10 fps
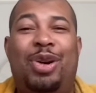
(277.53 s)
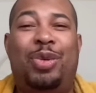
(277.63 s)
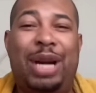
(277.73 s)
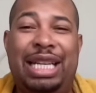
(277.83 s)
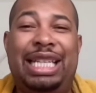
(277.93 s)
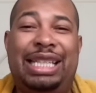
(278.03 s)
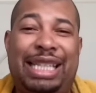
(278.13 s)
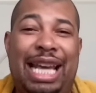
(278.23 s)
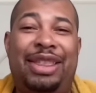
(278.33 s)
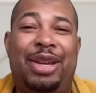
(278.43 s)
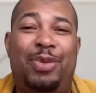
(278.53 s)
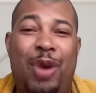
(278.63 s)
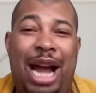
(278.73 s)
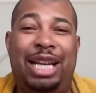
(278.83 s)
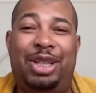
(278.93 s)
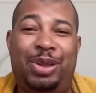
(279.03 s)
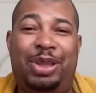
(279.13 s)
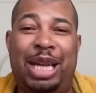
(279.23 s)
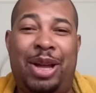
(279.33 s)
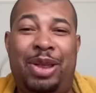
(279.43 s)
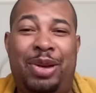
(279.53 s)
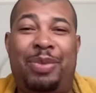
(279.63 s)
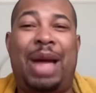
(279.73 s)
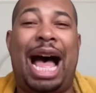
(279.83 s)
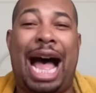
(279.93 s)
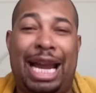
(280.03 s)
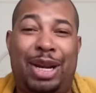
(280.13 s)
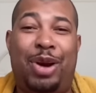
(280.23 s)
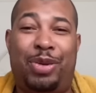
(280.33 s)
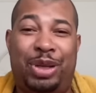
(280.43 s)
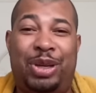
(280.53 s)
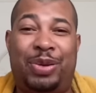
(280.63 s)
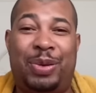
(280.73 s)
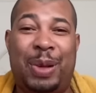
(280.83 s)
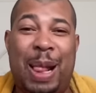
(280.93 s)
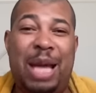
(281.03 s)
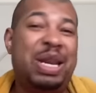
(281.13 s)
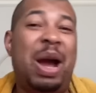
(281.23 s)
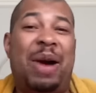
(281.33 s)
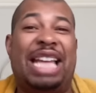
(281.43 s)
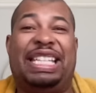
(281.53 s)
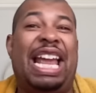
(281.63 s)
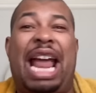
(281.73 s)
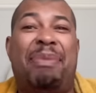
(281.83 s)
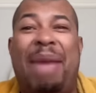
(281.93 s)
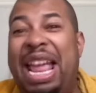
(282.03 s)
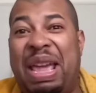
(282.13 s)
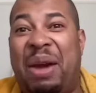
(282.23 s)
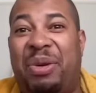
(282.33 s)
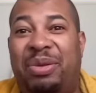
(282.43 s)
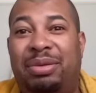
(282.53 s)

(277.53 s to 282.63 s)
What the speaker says: Wendy said, then why did you tell them I know you? No, I said I met you.